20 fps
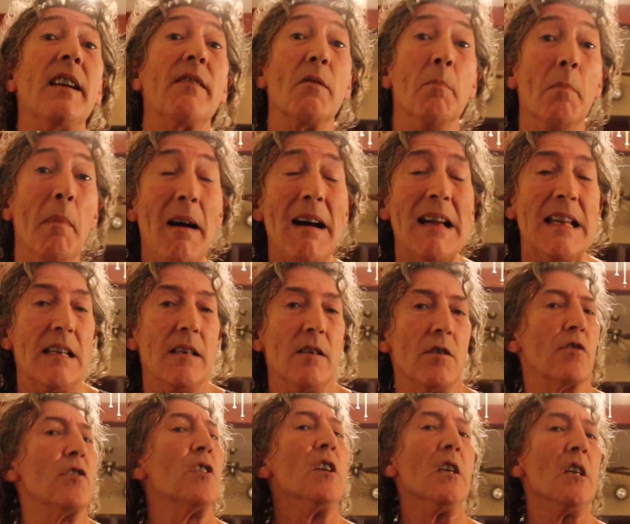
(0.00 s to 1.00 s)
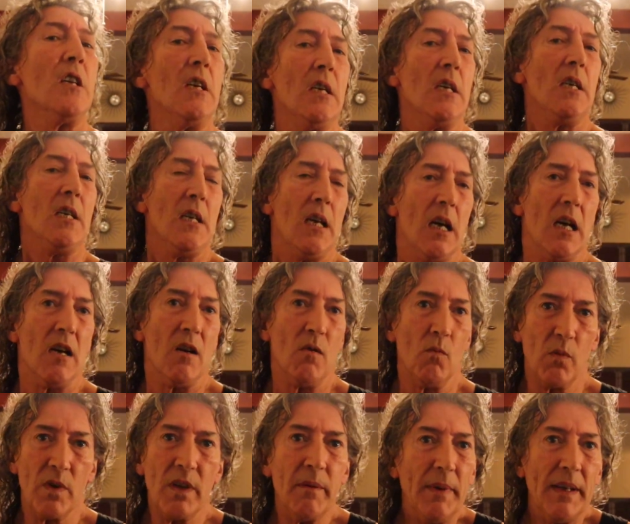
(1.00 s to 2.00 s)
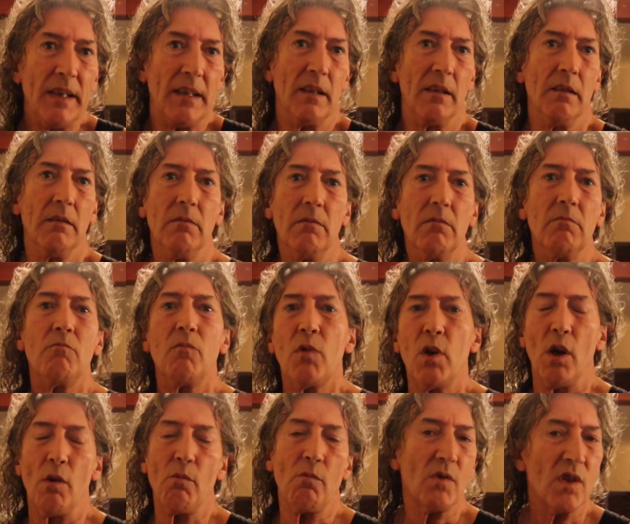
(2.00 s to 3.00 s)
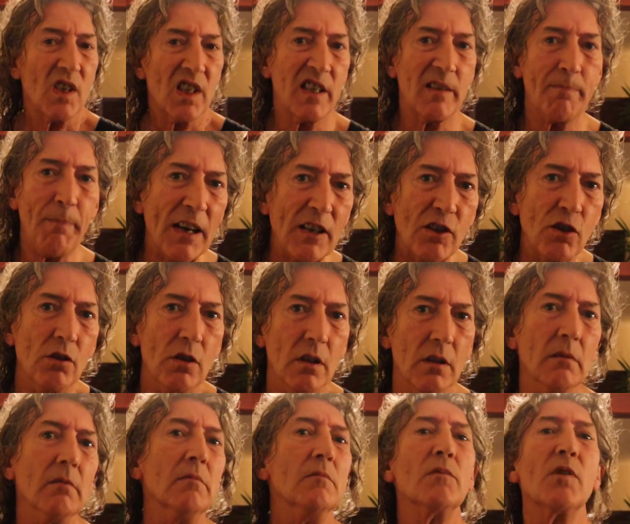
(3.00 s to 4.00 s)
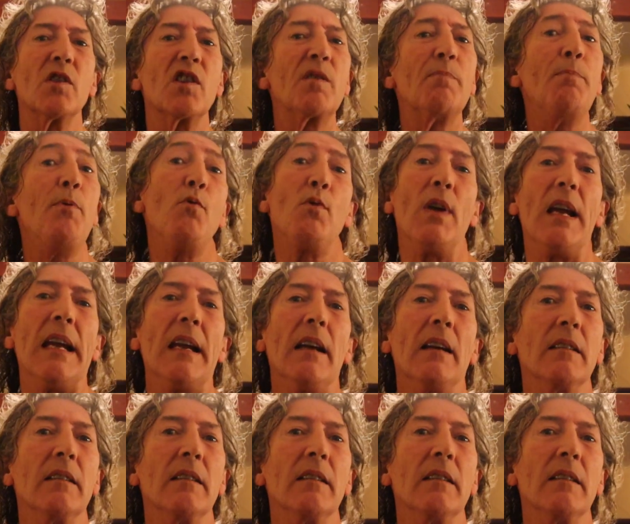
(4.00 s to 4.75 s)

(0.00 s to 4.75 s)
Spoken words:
have a mind with it being a special, spooky